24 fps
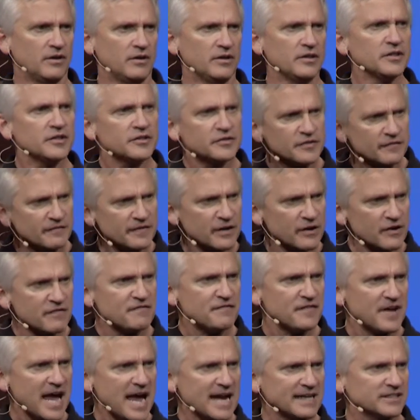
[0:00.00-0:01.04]
The very
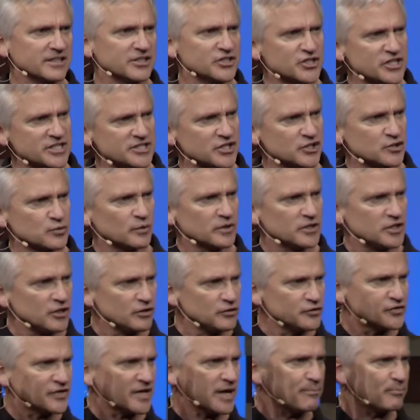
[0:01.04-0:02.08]
fact that Jesus would
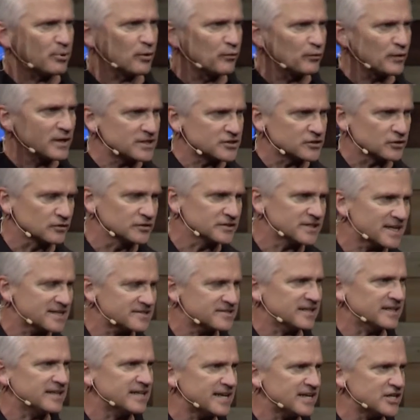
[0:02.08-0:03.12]
use that parental
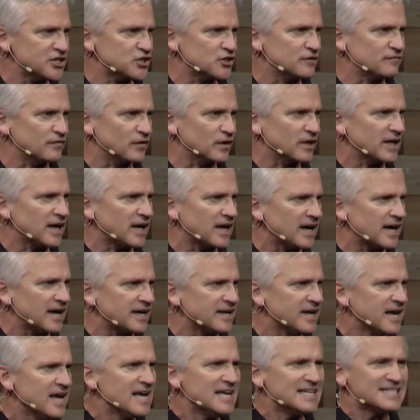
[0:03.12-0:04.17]
designation for
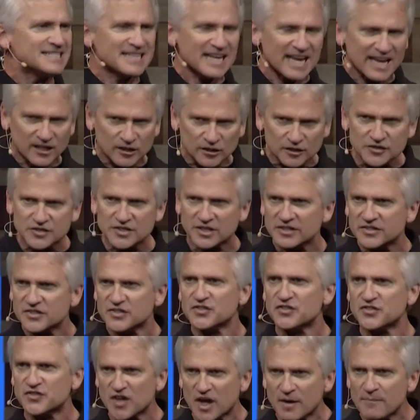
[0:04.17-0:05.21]
God tells us
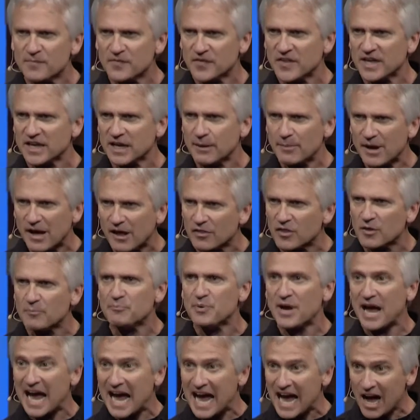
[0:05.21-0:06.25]
something about the
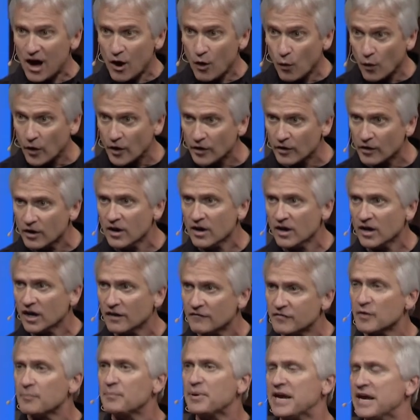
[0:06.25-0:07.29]
power
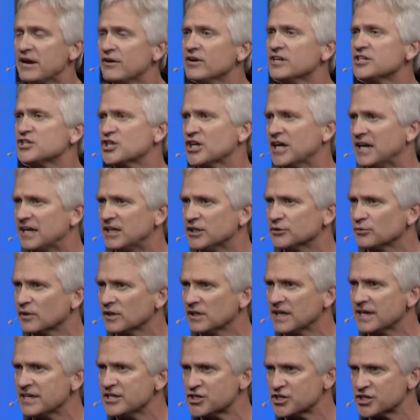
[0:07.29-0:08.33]
of the parent child
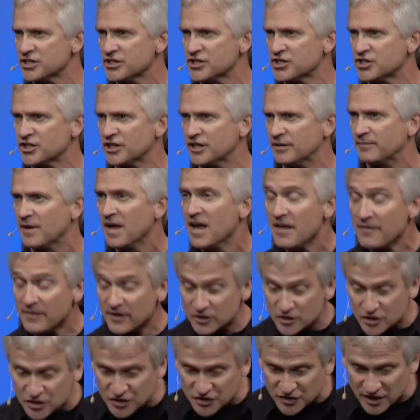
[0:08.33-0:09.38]
relationship.
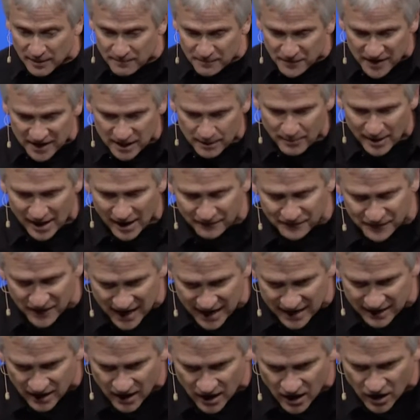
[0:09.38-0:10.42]
There's something about
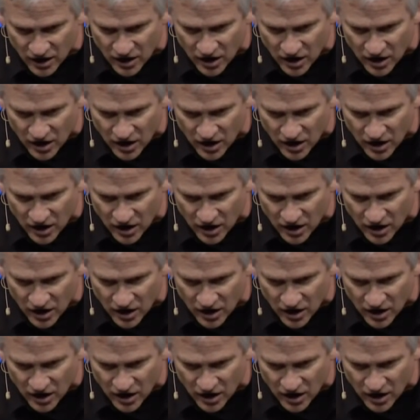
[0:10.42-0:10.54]
that